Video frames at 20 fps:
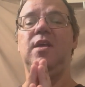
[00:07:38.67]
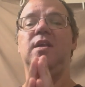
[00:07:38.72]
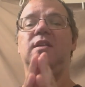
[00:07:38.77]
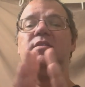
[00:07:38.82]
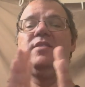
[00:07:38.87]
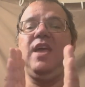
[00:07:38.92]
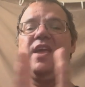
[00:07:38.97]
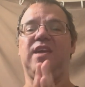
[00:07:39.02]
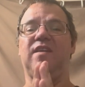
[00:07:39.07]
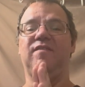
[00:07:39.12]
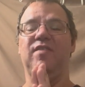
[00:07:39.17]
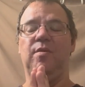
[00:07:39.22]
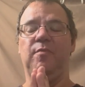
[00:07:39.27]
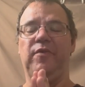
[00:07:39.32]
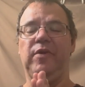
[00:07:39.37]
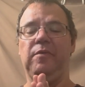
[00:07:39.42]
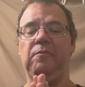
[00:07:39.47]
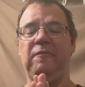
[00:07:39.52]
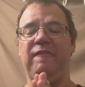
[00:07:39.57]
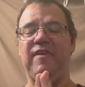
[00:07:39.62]
thank you
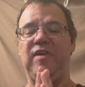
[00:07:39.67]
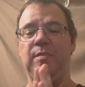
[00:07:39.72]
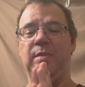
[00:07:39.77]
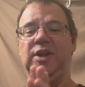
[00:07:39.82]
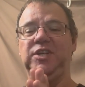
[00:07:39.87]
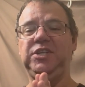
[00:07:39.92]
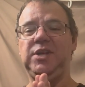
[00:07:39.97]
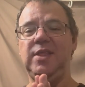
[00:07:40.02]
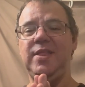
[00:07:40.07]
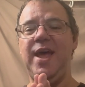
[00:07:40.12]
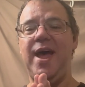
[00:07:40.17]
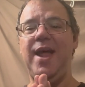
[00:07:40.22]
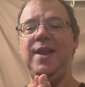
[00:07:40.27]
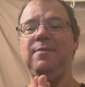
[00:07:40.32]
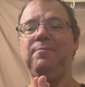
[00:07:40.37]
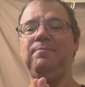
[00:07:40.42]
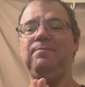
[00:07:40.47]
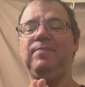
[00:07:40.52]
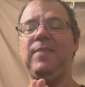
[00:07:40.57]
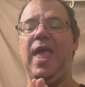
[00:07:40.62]
very much on
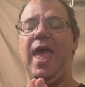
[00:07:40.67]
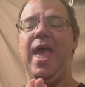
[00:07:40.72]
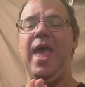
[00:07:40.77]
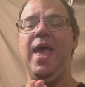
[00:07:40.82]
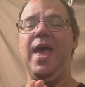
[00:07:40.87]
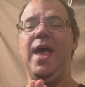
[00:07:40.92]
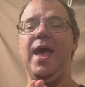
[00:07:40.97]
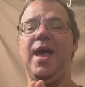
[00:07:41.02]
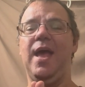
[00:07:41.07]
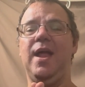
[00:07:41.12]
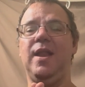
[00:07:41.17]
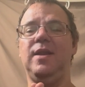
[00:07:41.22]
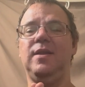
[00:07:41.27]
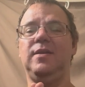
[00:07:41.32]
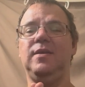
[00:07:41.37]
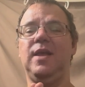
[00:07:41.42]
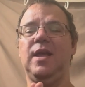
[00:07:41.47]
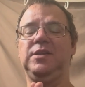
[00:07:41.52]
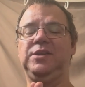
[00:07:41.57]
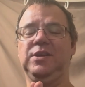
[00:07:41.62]
that. And
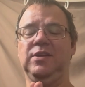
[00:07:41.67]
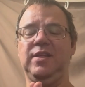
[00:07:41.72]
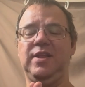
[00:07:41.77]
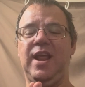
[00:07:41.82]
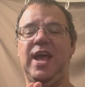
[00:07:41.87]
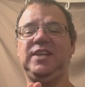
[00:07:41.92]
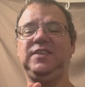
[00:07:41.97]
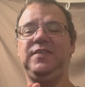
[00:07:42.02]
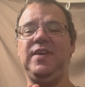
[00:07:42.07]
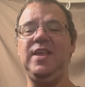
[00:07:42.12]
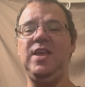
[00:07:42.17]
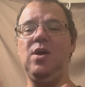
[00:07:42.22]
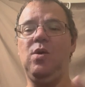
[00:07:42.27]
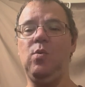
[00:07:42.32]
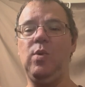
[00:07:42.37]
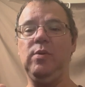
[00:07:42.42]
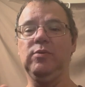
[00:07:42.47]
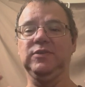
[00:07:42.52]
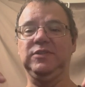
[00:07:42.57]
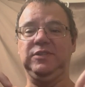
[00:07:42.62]
until the next video,
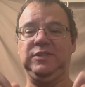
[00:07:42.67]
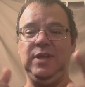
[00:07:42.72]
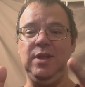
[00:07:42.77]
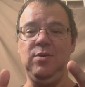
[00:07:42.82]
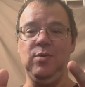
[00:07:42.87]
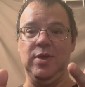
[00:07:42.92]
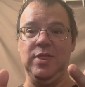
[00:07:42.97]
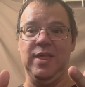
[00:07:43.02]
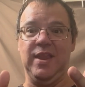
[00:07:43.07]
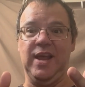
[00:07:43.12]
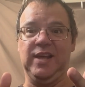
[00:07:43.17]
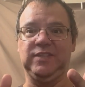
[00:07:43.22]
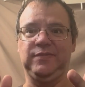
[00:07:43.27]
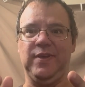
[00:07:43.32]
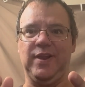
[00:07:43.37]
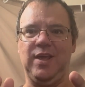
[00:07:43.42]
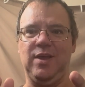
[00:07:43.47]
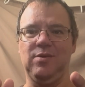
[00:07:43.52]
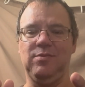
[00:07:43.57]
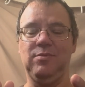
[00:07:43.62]
we will see you in the next video.